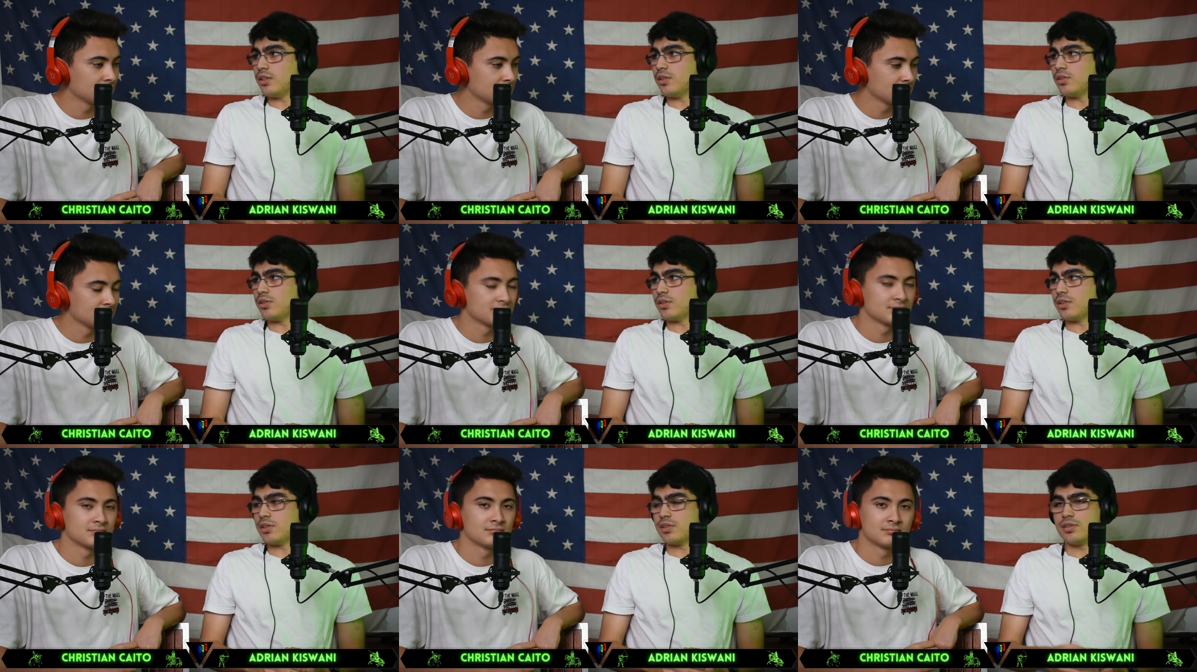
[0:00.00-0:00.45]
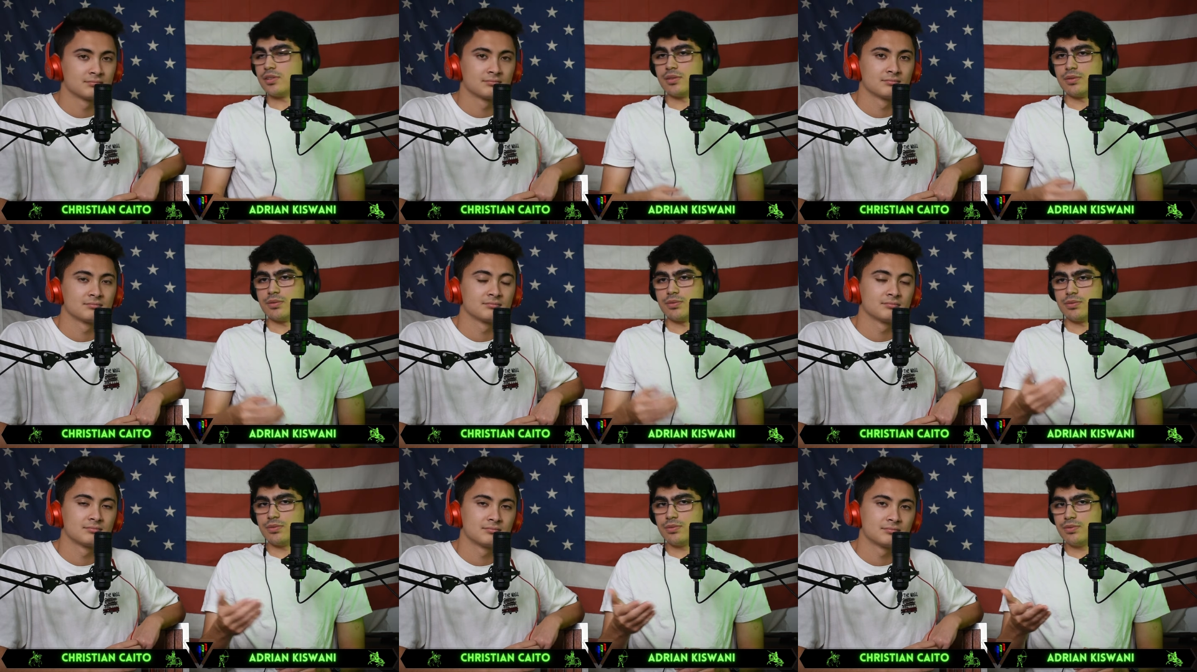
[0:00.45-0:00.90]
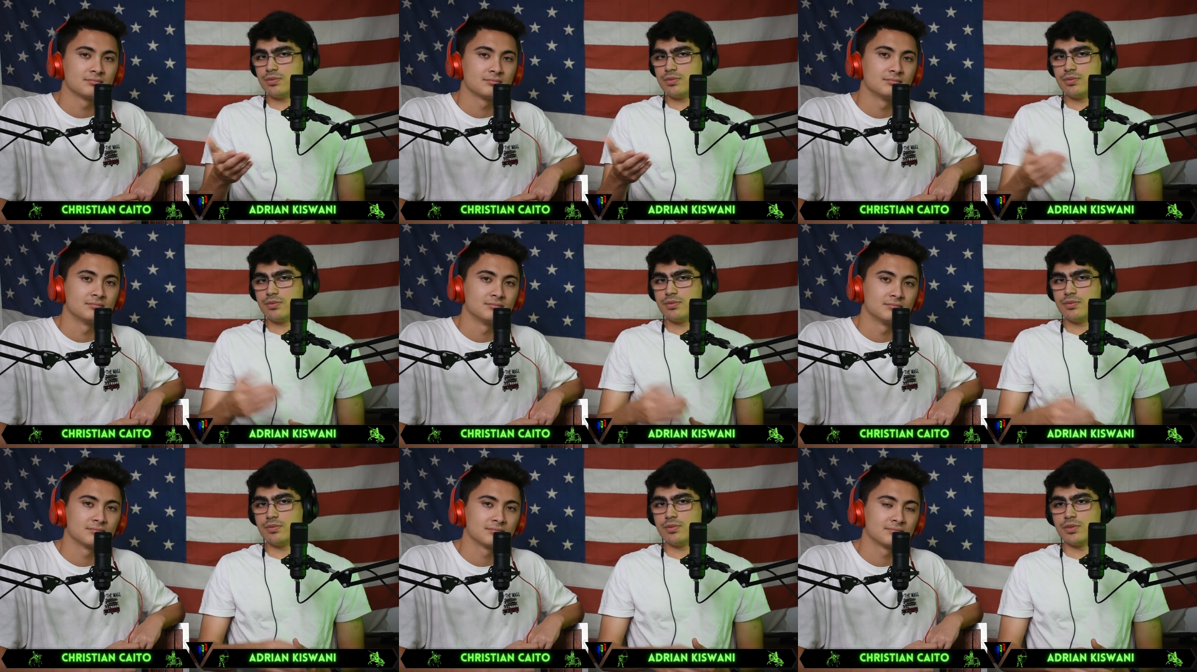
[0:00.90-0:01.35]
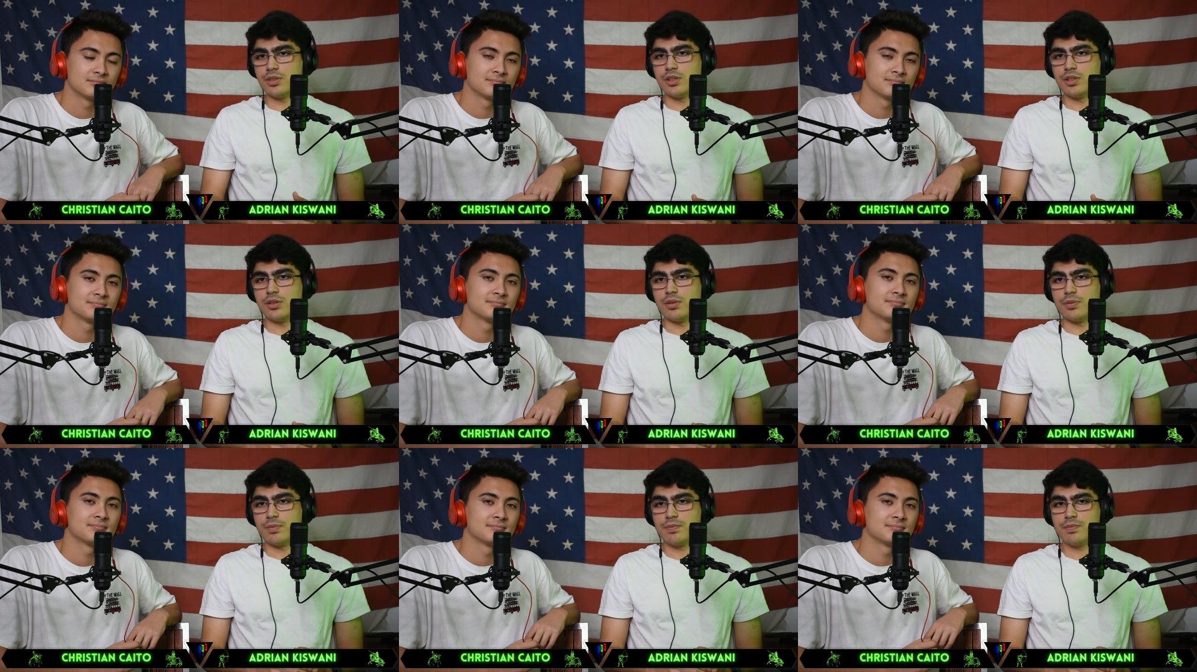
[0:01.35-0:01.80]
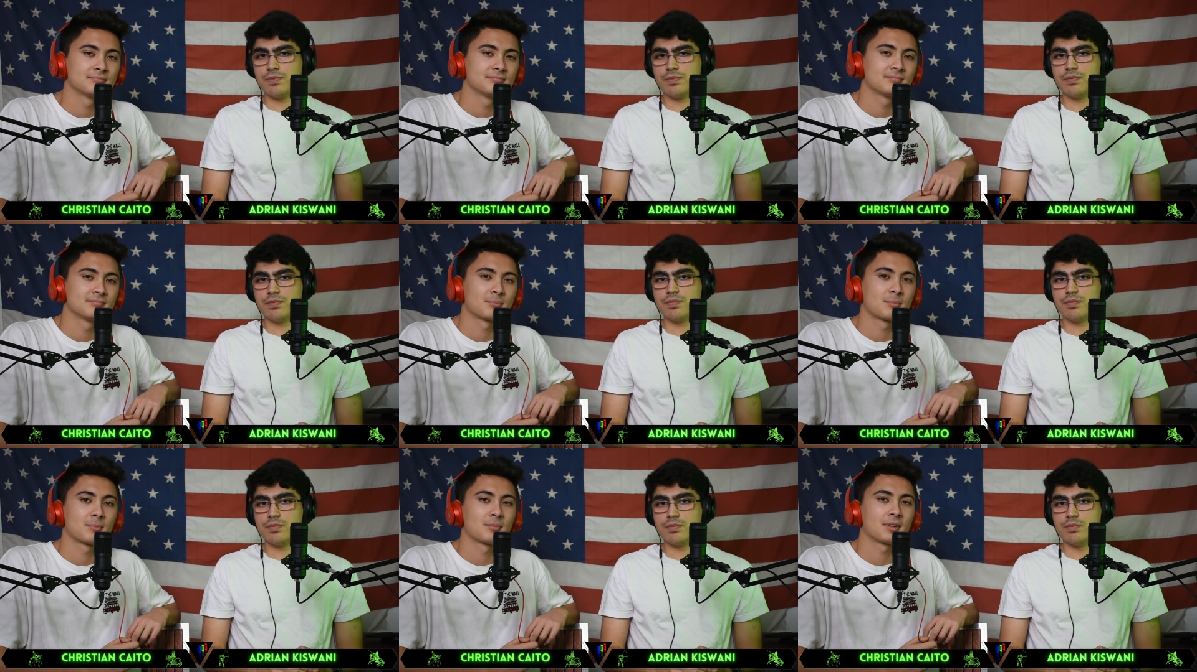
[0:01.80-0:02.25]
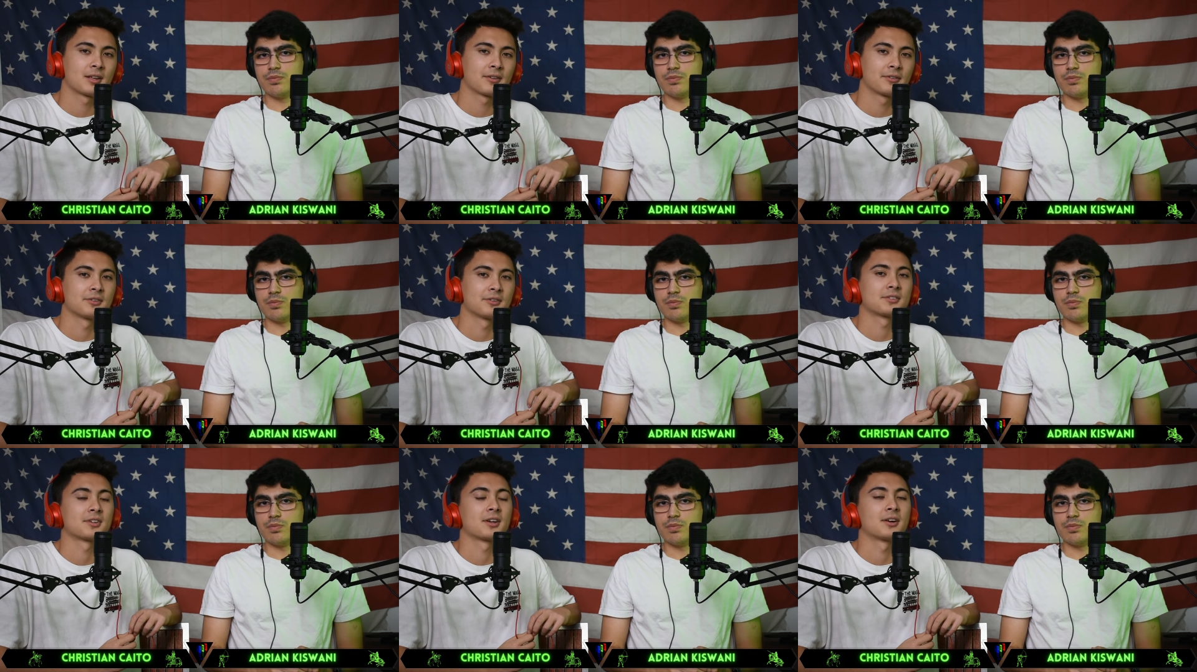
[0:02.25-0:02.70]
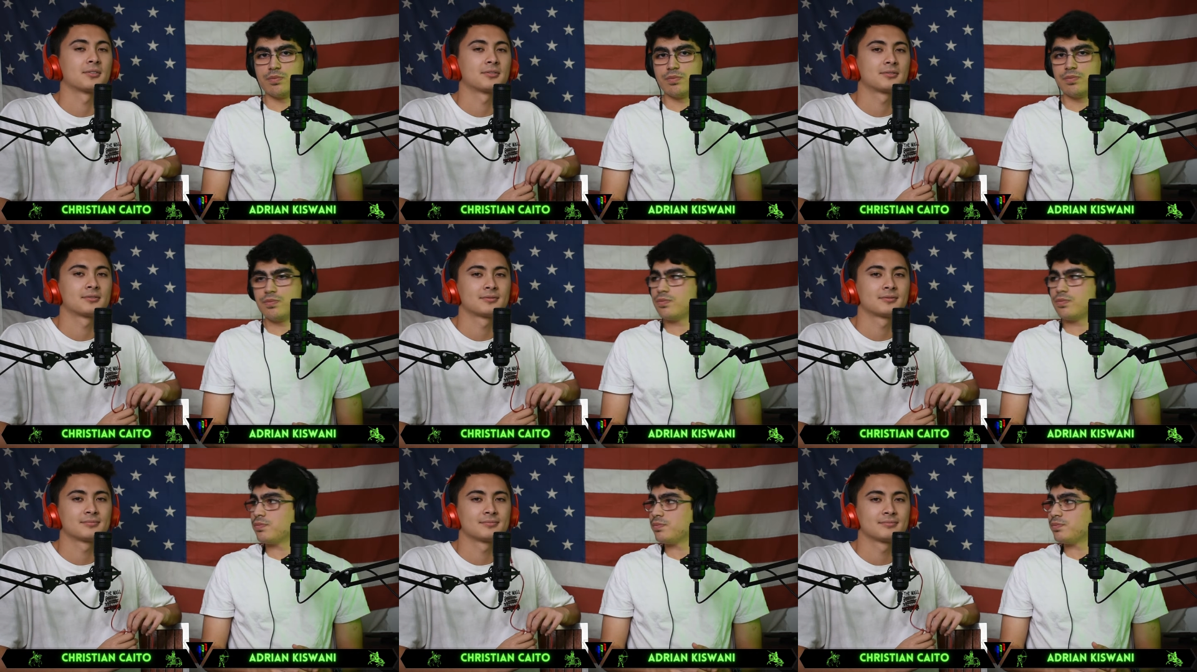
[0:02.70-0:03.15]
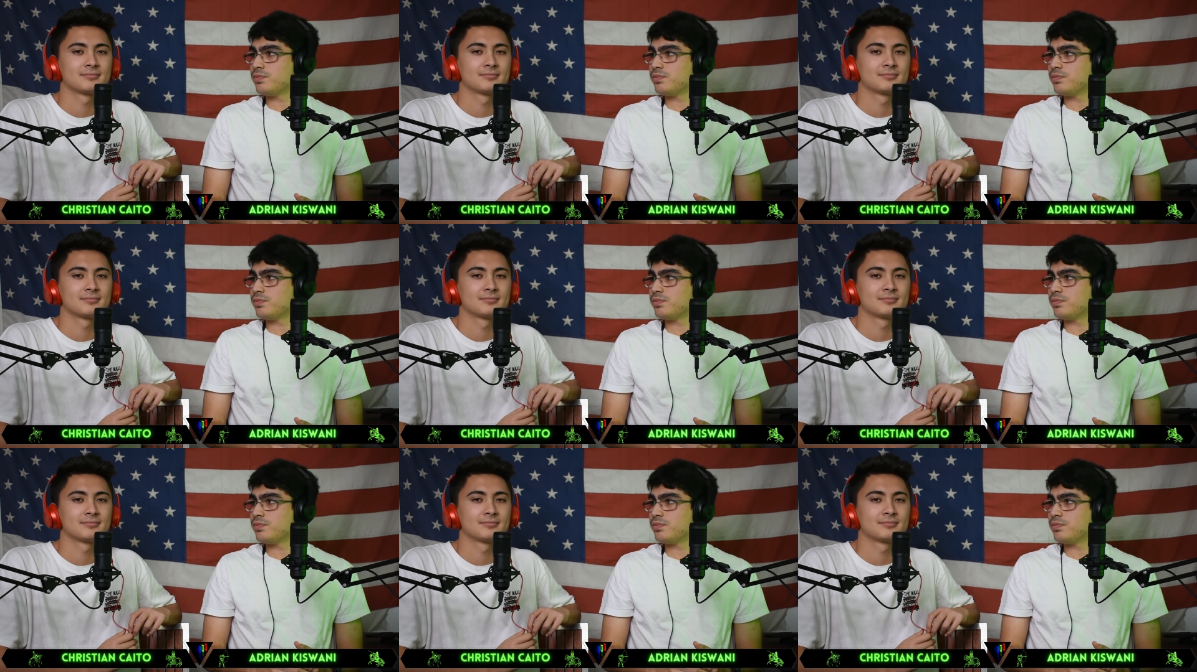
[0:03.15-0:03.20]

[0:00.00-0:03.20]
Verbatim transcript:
Speaker 1: in your list of mm-hmm. you know love yourself